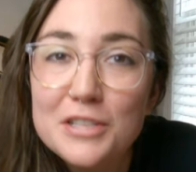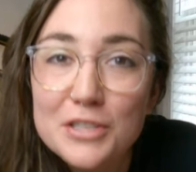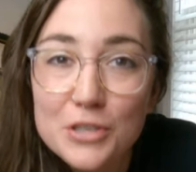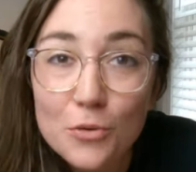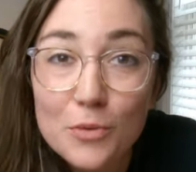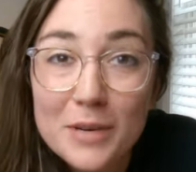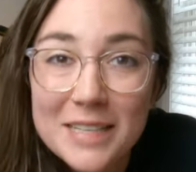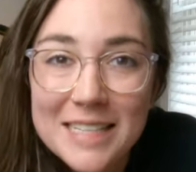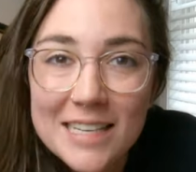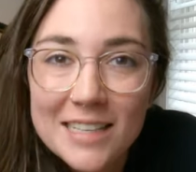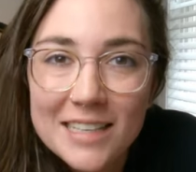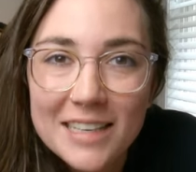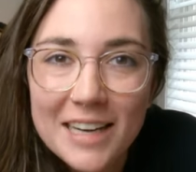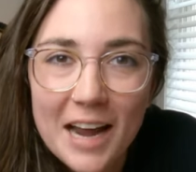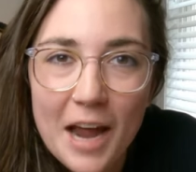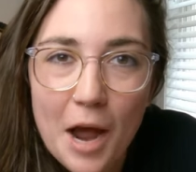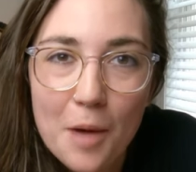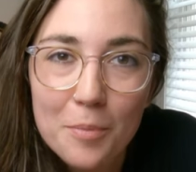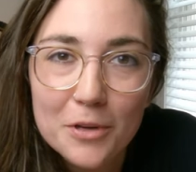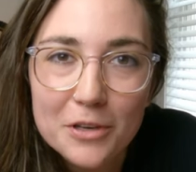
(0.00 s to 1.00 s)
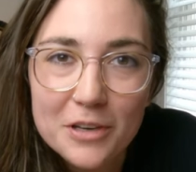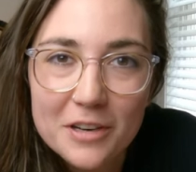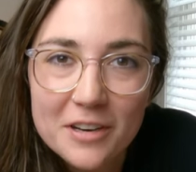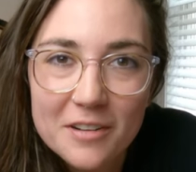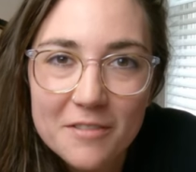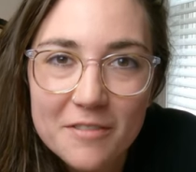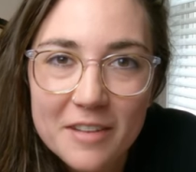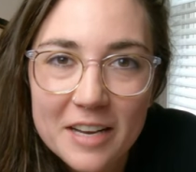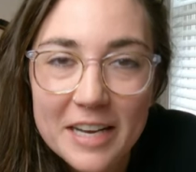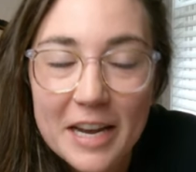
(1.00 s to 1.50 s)
So recently I uploaded a
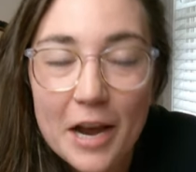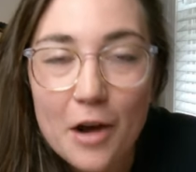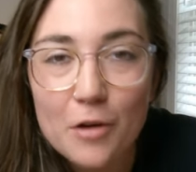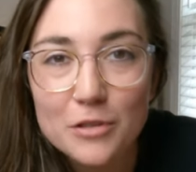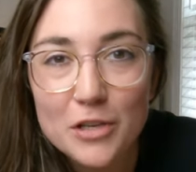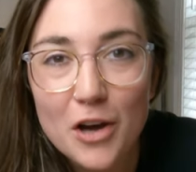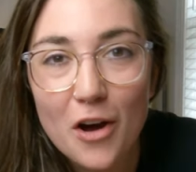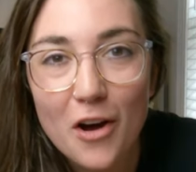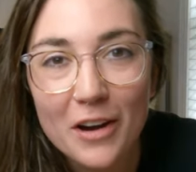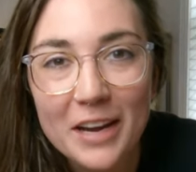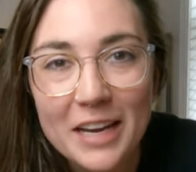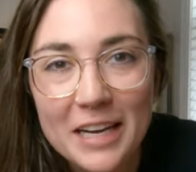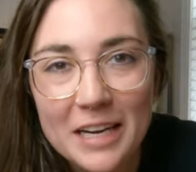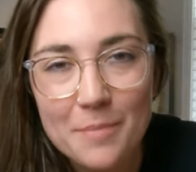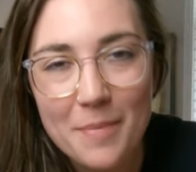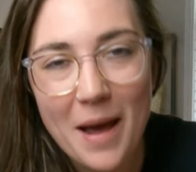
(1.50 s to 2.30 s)
video talking